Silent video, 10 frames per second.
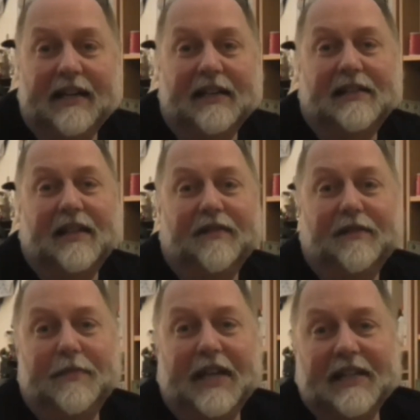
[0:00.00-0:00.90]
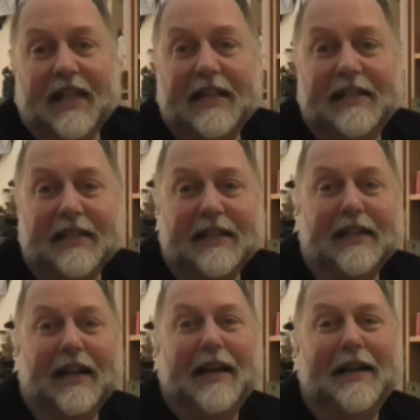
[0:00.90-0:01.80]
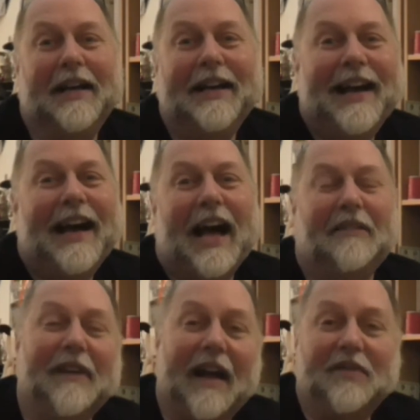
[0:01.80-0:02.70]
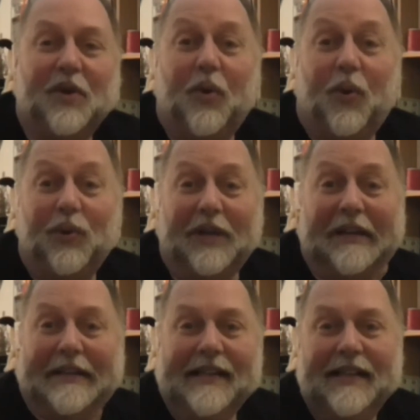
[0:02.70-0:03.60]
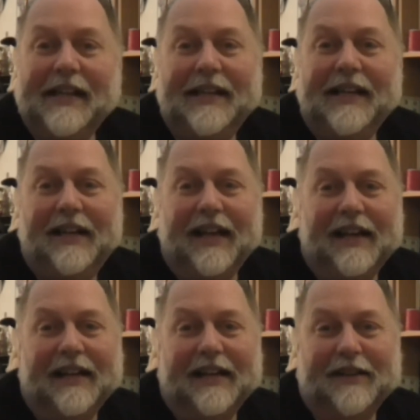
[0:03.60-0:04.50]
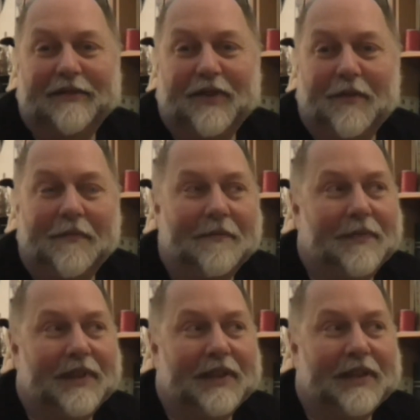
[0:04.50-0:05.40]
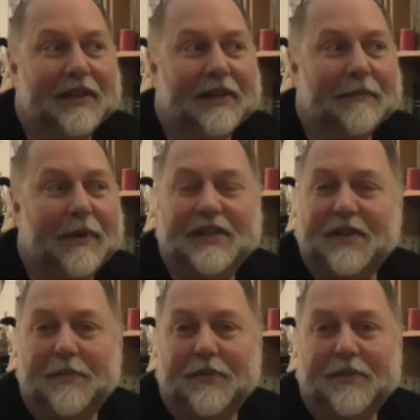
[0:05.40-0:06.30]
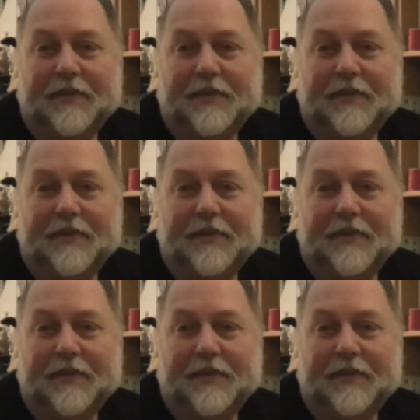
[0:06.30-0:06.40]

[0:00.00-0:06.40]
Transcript: several minutes later, around the corner from the basketball